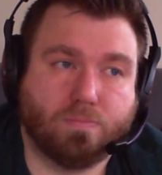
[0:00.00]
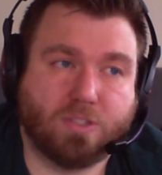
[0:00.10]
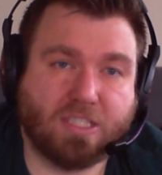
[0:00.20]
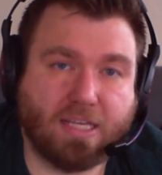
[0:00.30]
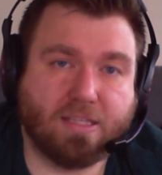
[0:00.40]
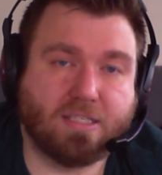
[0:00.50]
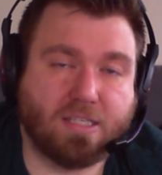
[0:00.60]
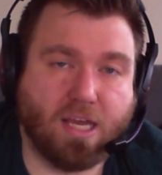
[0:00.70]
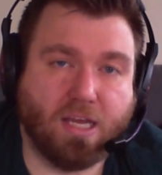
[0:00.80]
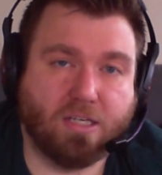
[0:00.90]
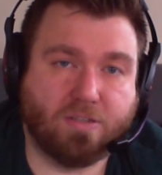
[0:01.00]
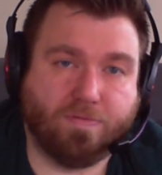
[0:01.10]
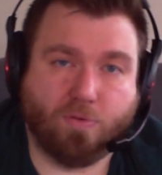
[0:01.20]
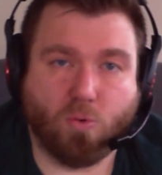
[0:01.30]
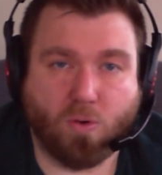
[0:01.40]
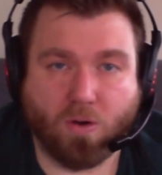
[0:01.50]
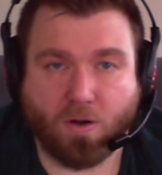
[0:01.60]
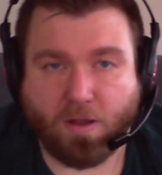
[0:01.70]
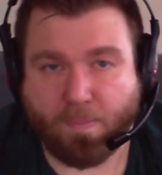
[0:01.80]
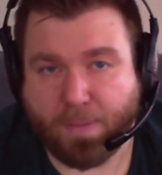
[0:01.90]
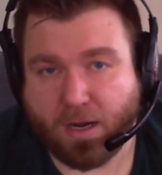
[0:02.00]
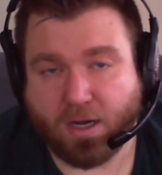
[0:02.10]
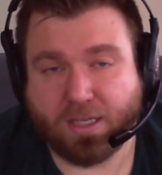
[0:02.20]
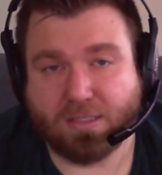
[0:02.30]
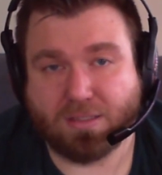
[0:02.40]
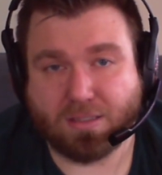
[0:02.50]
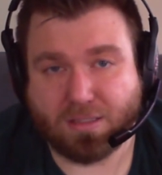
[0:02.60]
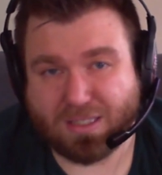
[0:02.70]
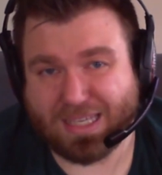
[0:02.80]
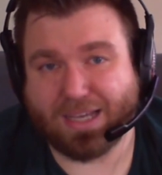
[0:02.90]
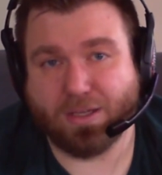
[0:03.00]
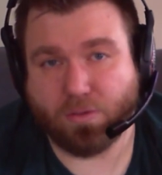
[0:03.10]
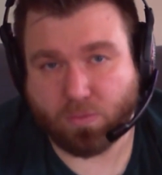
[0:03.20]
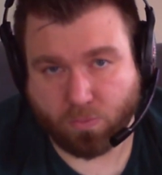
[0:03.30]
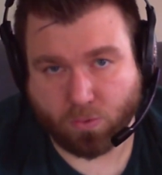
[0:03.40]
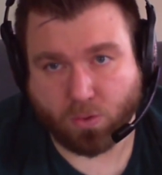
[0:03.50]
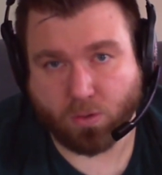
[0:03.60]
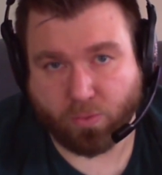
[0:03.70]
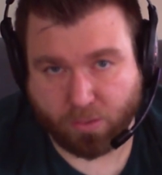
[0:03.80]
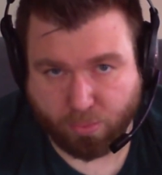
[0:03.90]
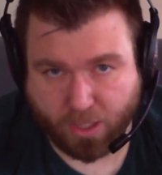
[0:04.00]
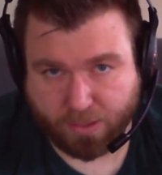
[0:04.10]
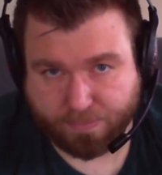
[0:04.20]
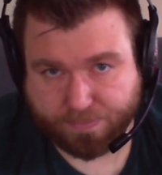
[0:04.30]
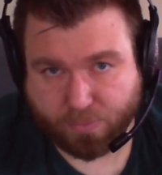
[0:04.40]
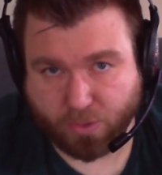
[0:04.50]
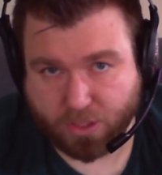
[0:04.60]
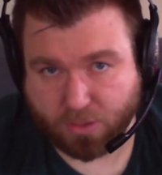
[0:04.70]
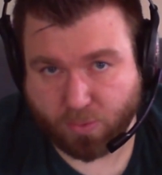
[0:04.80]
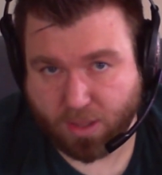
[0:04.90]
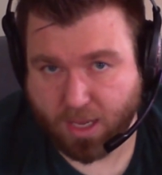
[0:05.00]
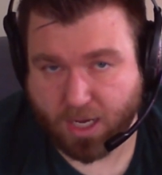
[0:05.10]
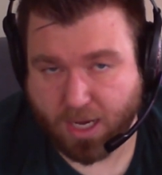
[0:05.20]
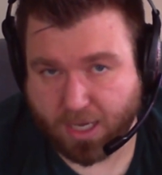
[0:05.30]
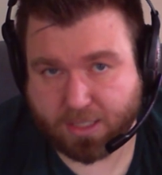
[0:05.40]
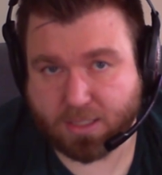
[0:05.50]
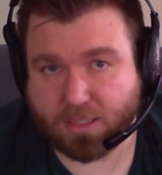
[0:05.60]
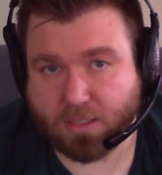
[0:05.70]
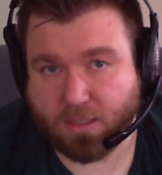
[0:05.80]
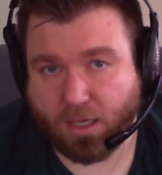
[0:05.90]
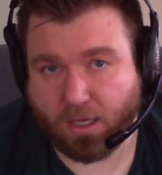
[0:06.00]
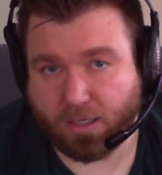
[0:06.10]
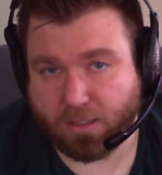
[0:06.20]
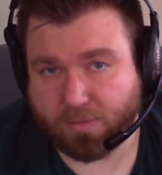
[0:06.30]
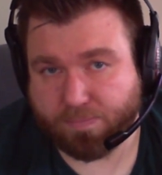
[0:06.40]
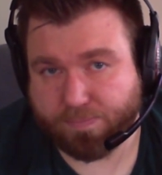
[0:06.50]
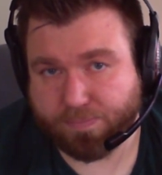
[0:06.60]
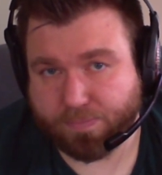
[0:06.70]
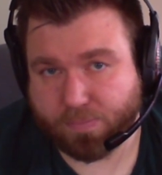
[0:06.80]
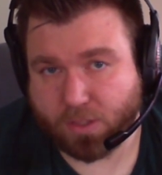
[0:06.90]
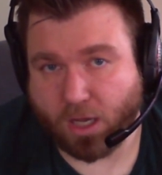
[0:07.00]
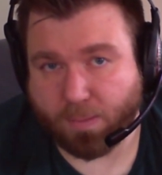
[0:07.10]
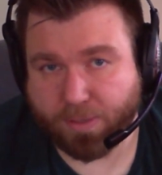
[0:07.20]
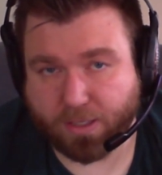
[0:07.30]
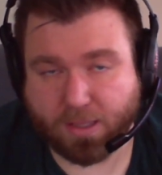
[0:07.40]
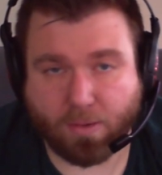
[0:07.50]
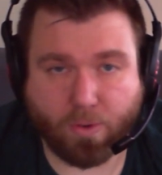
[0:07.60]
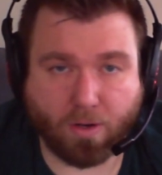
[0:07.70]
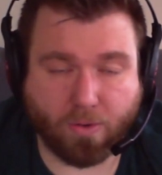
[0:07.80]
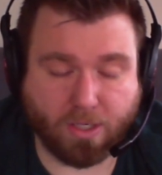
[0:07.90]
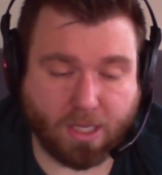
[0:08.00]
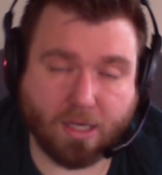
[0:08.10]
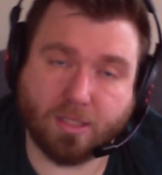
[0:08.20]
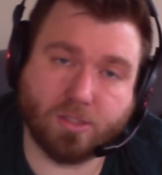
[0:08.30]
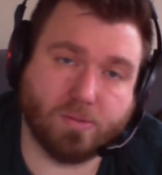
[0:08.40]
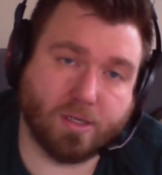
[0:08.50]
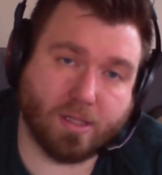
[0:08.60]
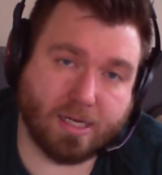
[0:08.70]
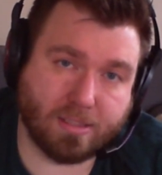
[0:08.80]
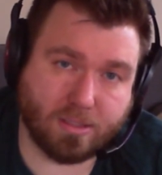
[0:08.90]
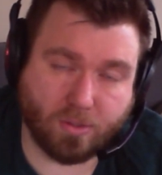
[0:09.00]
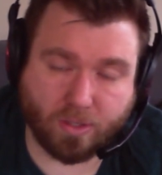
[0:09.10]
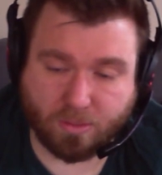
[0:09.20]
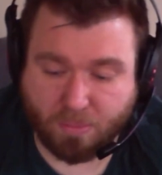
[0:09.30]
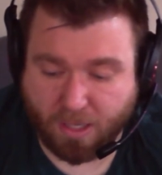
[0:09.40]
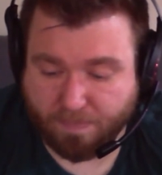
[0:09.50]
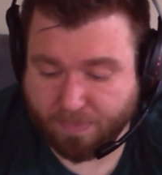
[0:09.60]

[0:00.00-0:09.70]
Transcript: set the stage for America's second war with Britain, which is what the next topic that we're going to get into in class is going to be.